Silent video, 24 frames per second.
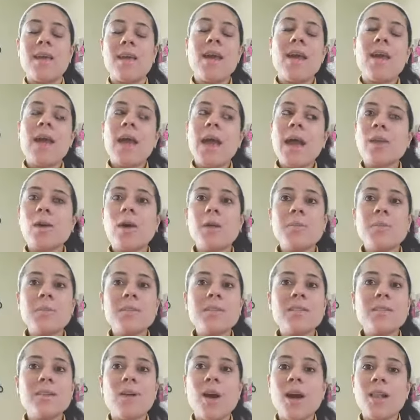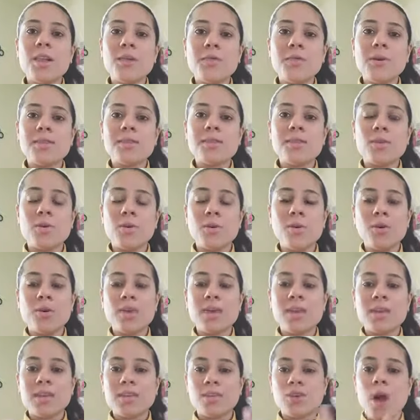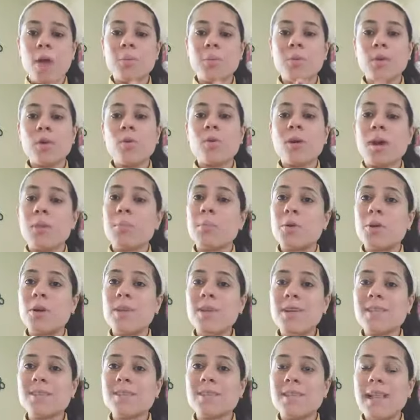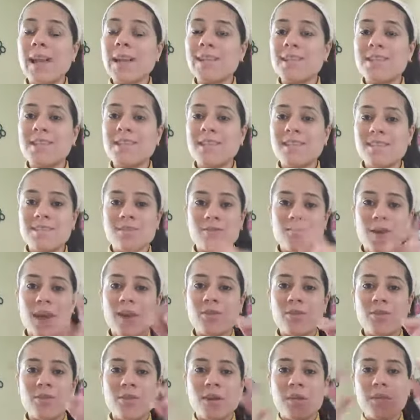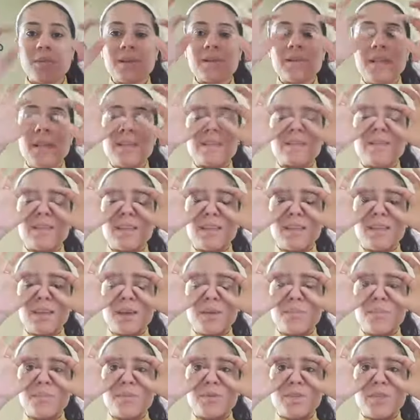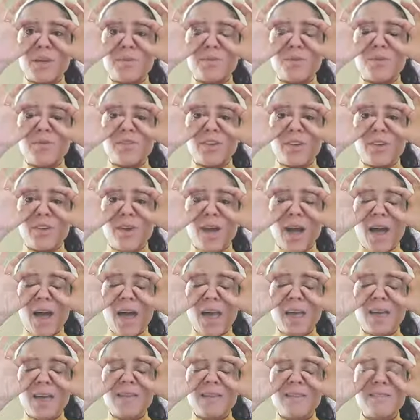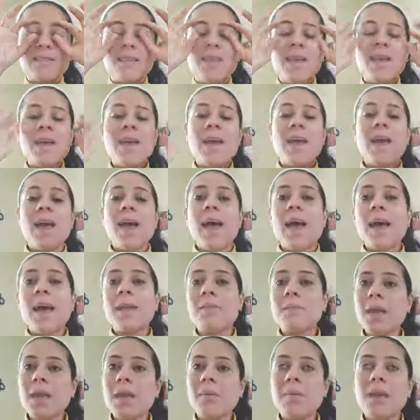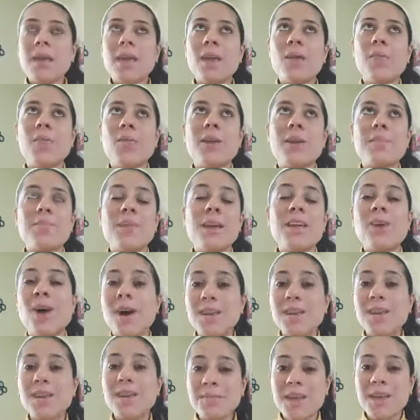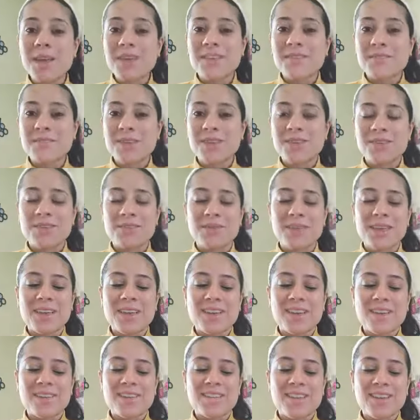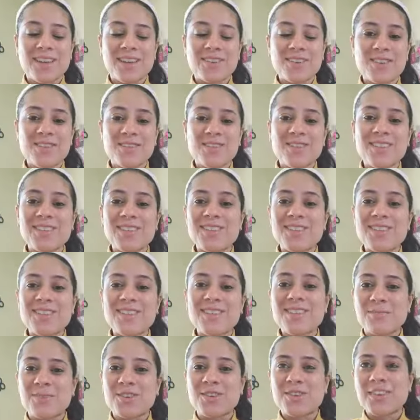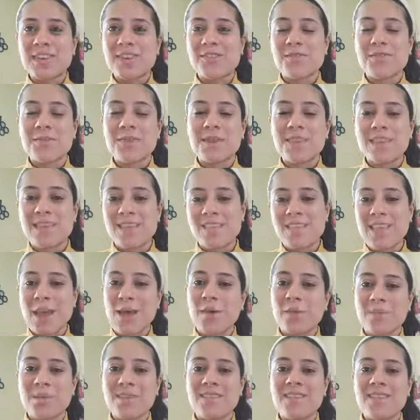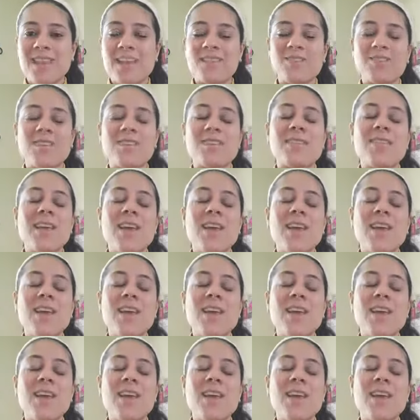And obviously all of us know you can chop cucumber slices, round cucumber slices, and put them over your eyes. And maybe what my daughter makes me do is, she's just 10, but she gives me these therapy sessions.